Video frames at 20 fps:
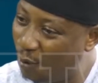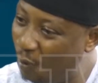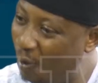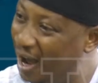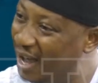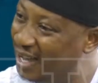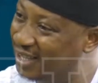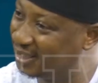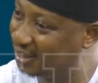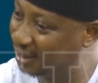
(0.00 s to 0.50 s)

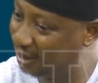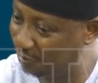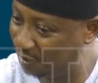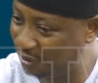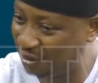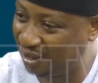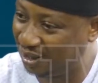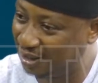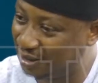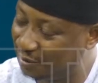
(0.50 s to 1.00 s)
why is it
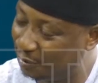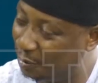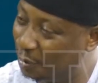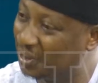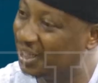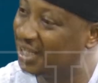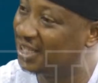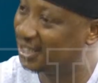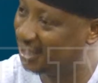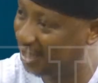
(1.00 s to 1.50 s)
difficult for
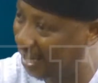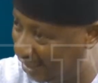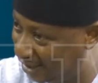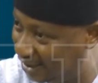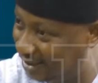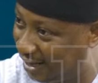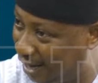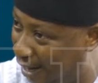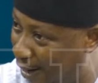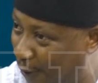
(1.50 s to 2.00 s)
the
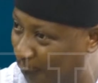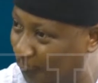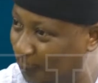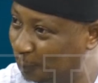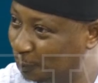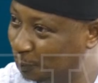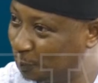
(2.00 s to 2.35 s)
state now